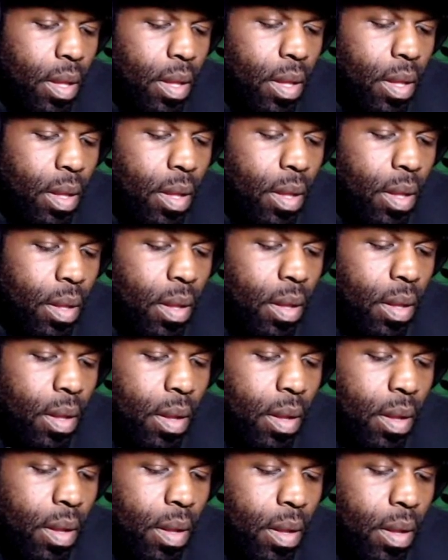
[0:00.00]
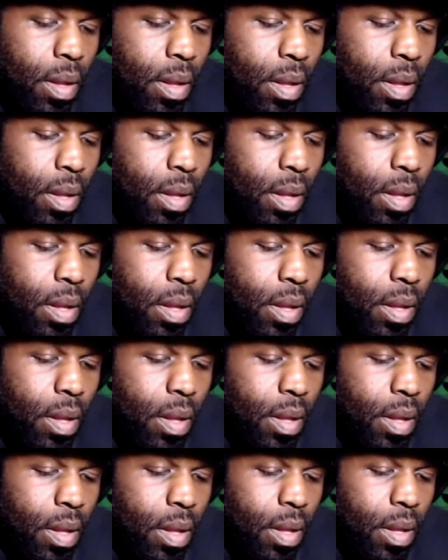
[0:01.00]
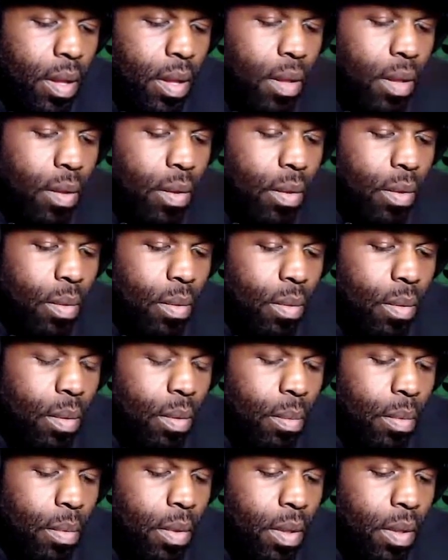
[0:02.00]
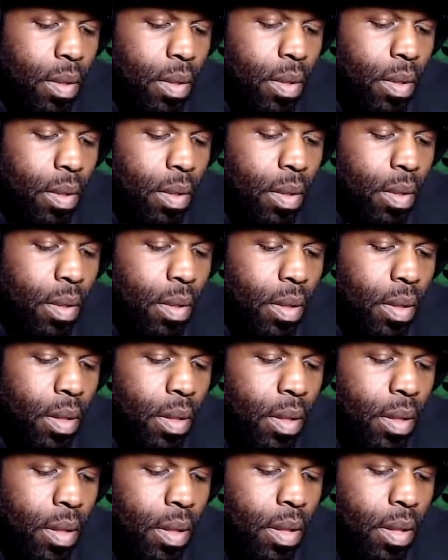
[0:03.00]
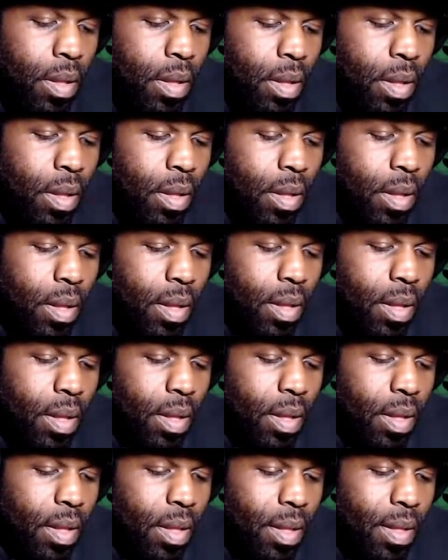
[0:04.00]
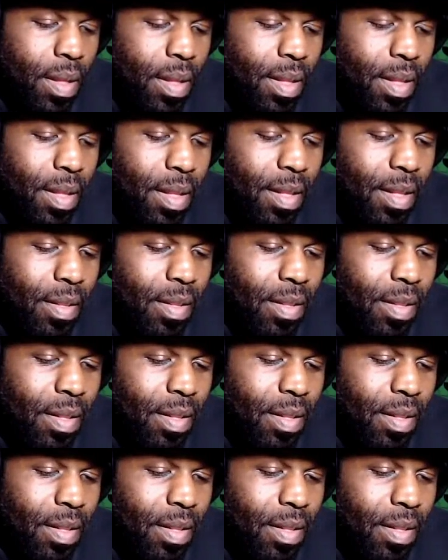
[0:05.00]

The person shown says nothing.